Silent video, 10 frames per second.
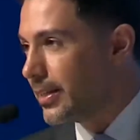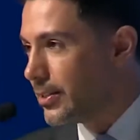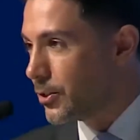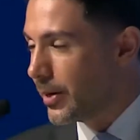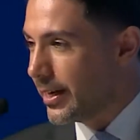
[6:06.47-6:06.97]
the
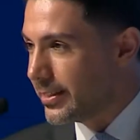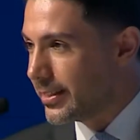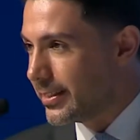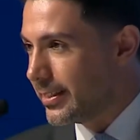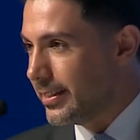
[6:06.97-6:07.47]
two
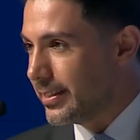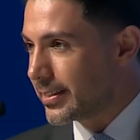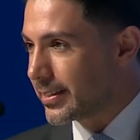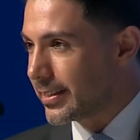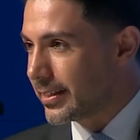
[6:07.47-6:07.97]

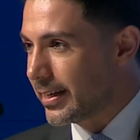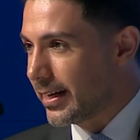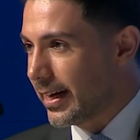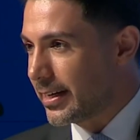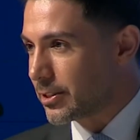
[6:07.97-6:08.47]
entities
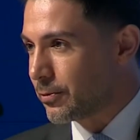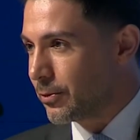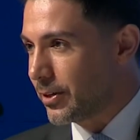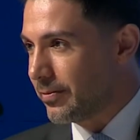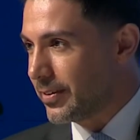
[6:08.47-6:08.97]
ask
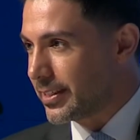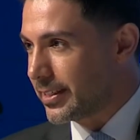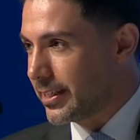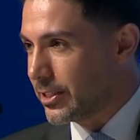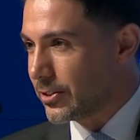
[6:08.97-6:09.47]
for
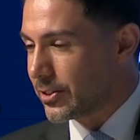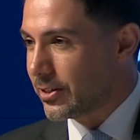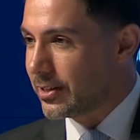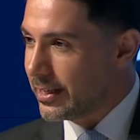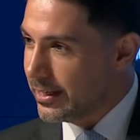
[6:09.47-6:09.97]
investigations
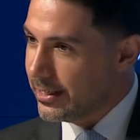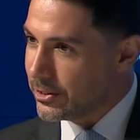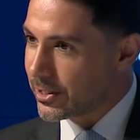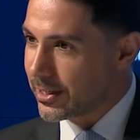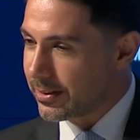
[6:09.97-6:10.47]
on
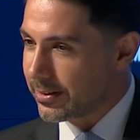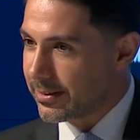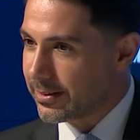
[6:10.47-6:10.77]
each other?